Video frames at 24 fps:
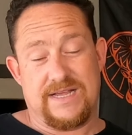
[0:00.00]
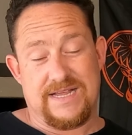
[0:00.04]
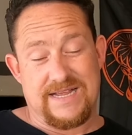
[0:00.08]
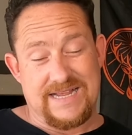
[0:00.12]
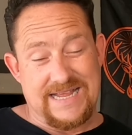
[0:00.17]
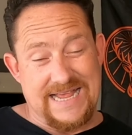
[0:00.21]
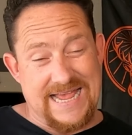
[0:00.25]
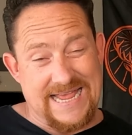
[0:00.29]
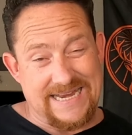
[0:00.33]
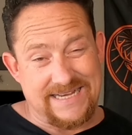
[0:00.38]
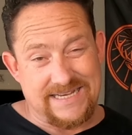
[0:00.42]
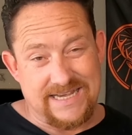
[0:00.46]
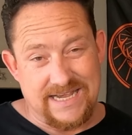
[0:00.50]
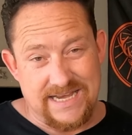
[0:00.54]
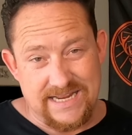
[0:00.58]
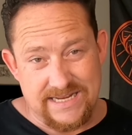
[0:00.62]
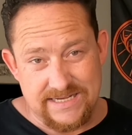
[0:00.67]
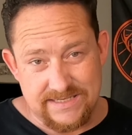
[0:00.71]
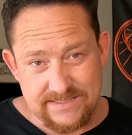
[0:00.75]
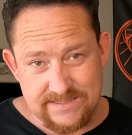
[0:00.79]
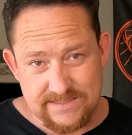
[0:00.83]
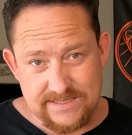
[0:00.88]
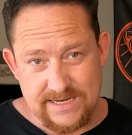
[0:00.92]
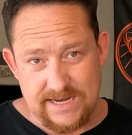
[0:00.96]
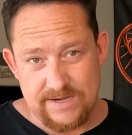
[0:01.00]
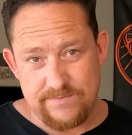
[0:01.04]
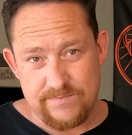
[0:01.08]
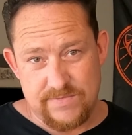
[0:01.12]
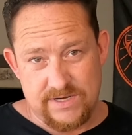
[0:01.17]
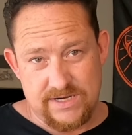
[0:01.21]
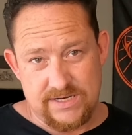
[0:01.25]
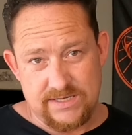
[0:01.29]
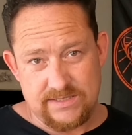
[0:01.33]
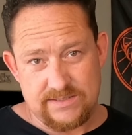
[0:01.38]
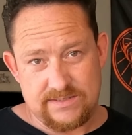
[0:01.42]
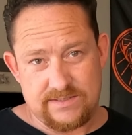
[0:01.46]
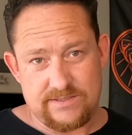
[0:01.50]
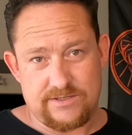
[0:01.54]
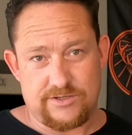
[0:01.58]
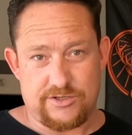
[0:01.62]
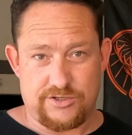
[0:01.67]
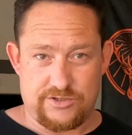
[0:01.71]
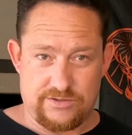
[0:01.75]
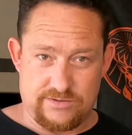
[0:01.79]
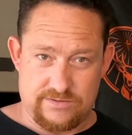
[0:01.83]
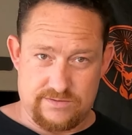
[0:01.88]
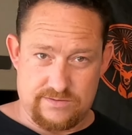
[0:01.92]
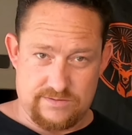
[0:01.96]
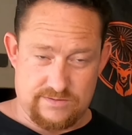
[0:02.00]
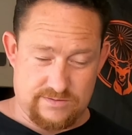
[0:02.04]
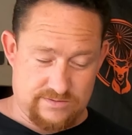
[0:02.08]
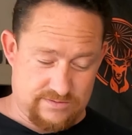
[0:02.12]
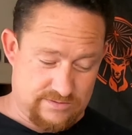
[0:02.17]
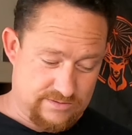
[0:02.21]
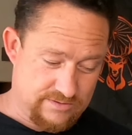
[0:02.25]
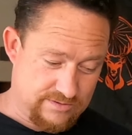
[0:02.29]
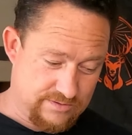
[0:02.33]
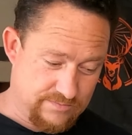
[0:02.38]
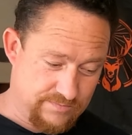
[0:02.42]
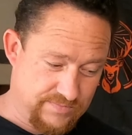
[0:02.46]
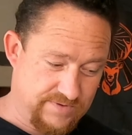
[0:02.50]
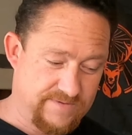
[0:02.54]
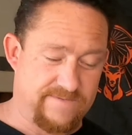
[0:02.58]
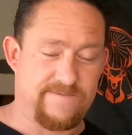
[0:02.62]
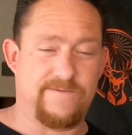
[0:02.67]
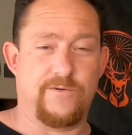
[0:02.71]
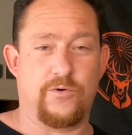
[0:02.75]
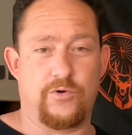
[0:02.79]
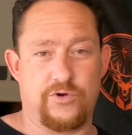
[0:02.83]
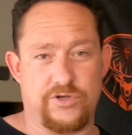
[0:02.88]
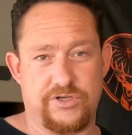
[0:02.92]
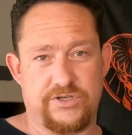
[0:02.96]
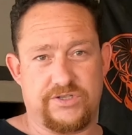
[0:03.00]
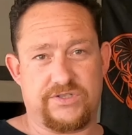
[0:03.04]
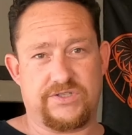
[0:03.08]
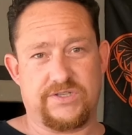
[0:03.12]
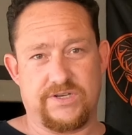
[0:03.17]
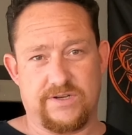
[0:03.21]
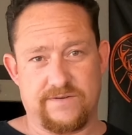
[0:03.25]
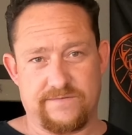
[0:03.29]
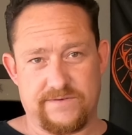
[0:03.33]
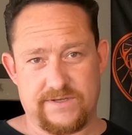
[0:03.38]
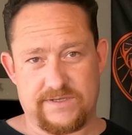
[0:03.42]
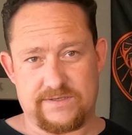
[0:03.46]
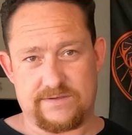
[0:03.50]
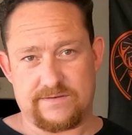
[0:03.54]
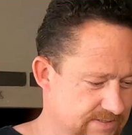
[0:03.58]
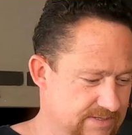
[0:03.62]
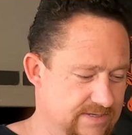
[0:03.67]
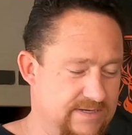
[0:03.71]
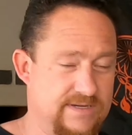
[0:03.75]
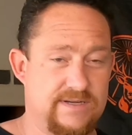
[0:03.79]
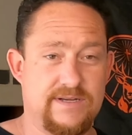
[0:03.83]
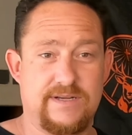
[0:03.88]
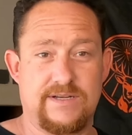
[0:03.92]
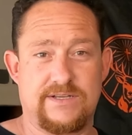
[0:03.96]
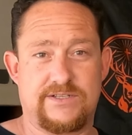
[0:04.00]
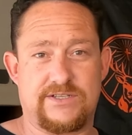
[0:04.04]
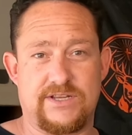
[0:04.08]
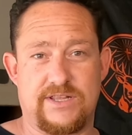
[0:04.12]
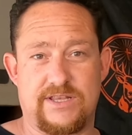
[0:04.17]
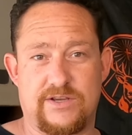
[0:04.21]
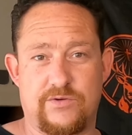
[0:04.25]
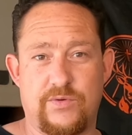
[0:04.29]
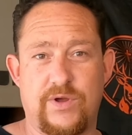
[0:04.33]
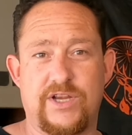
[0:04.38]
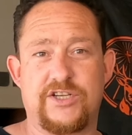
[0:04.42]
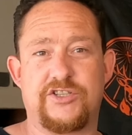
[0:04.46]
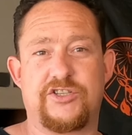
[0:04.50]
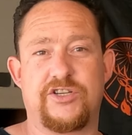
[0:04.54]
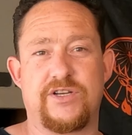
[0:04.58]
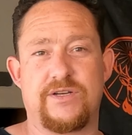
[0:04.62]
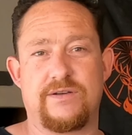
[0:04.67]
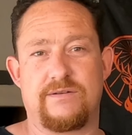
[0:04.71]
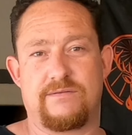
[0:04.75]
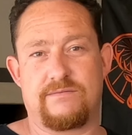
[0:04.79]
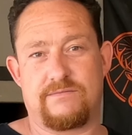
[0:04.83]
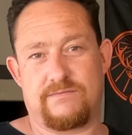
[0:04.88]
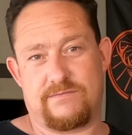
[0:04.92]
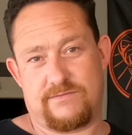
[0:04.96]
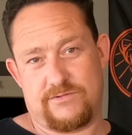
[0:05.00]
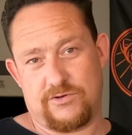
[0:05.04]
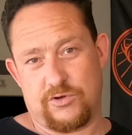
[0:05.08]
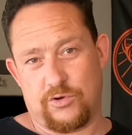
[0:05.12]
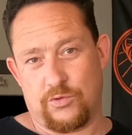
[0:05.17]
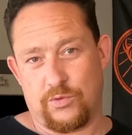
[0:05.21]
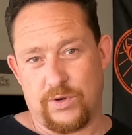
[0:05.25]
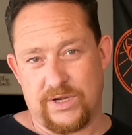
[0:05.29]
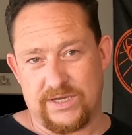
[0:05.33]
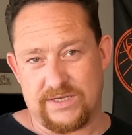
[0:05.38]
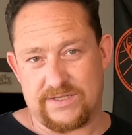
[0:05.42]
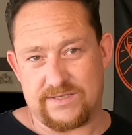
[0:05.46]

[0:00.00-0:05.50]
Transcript: at least 10 minutes before you serve it. So the question always